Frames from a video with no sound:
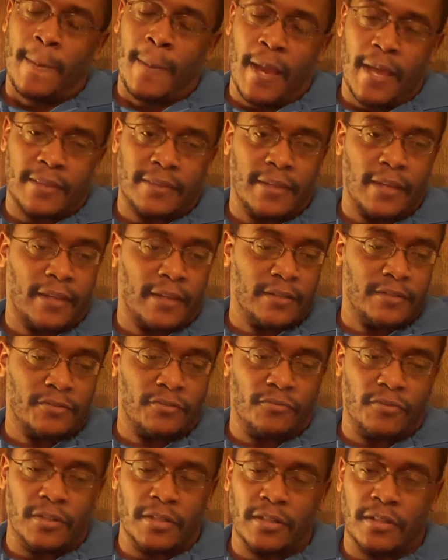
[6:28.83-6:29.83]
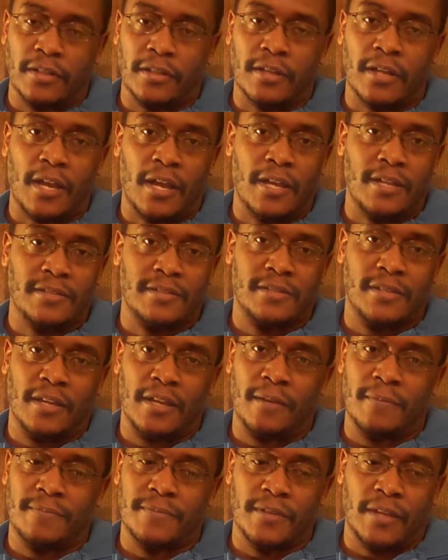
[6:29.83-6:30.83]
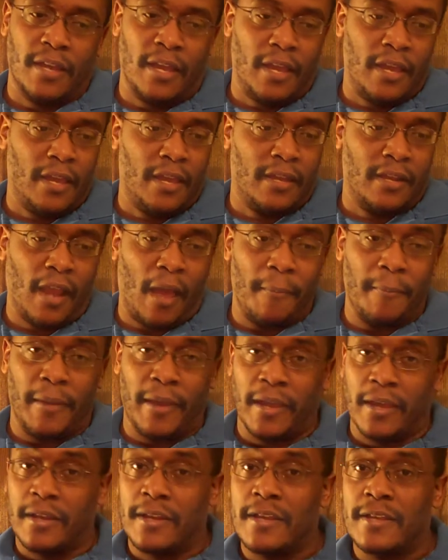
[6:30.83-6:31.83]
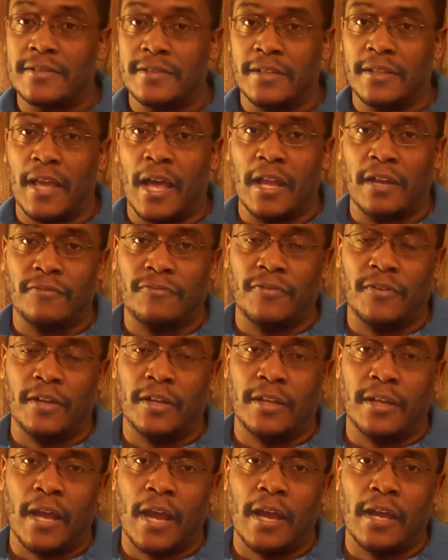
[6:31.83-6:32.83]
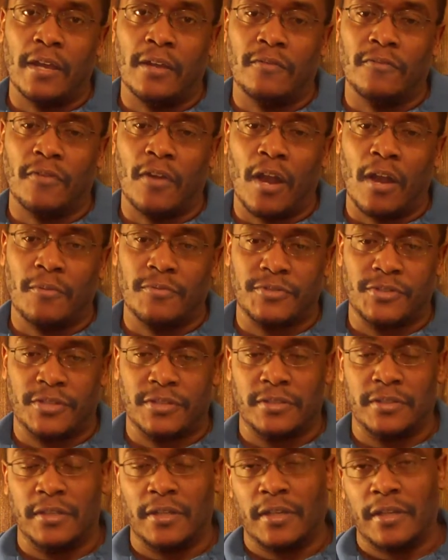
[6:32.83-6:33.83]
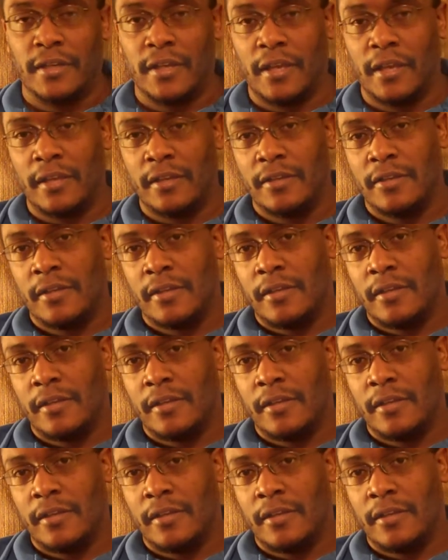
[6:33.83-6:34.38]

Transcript: I think it's a really good concept, and I mean, it is a lot of fun. However, I was just looking at